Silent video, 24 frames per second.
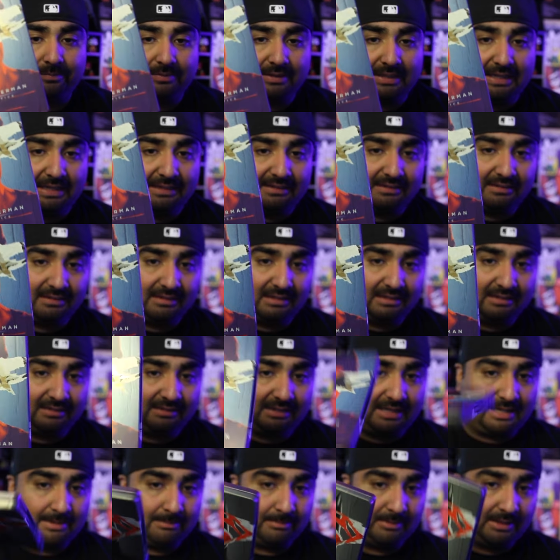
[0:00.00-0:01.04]
it's the
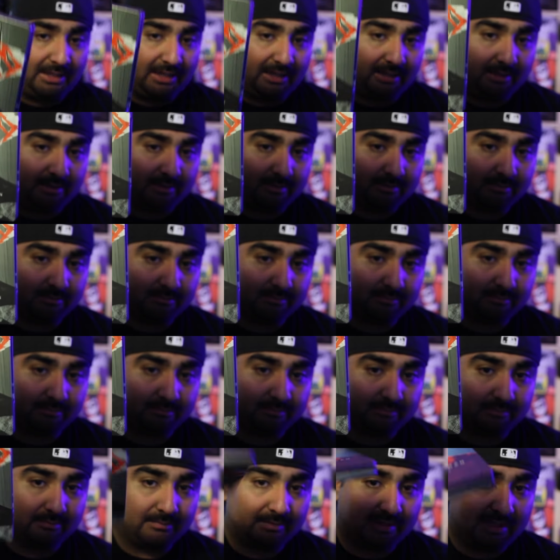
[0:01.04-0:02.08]
same thing.
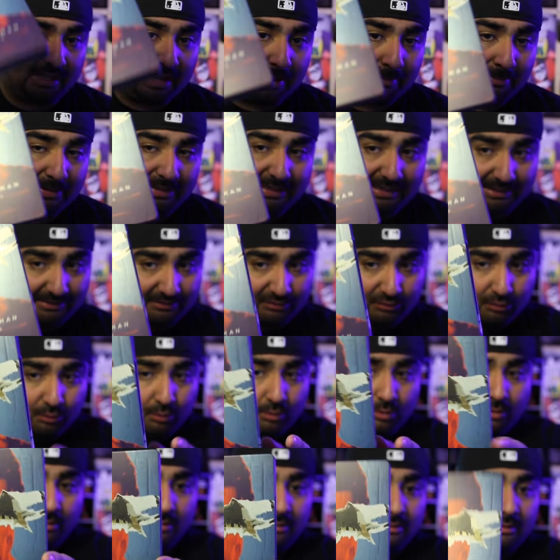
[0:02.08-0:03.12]
I mean, it's
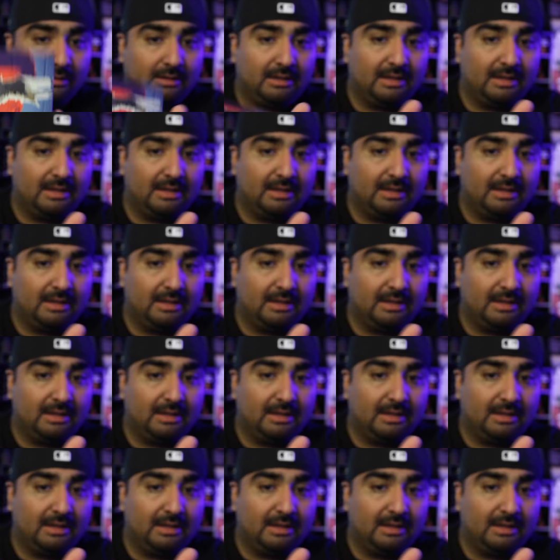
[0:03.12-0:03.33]
cool,